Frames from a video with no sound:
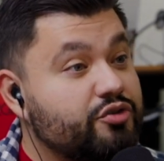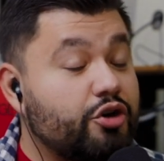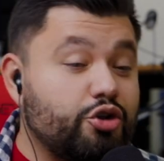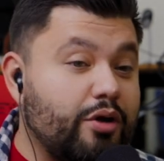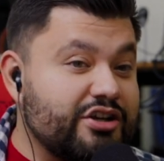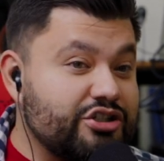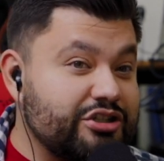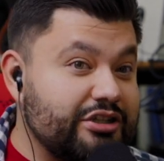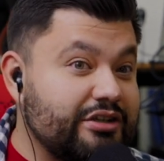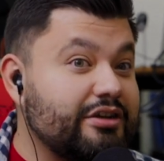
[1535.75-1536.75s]
So are you
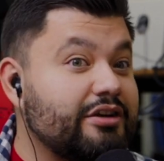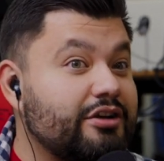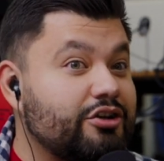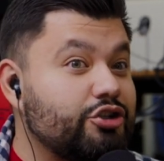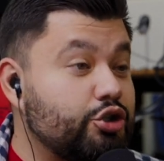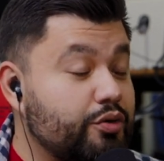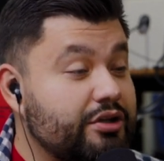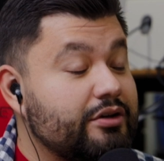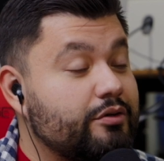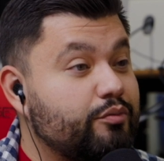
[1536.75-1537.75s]
actually
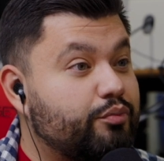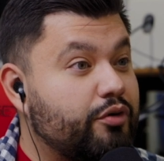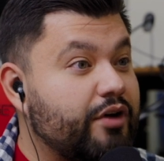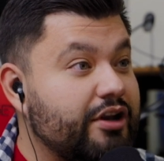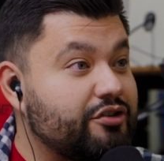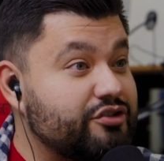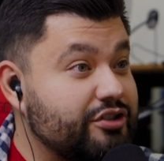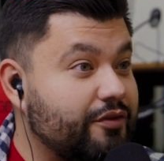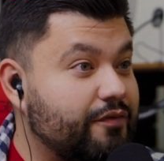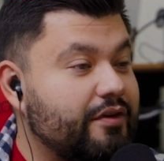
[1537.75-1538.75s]
providing
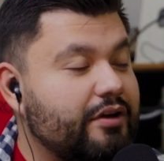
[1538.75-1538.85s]
yourself,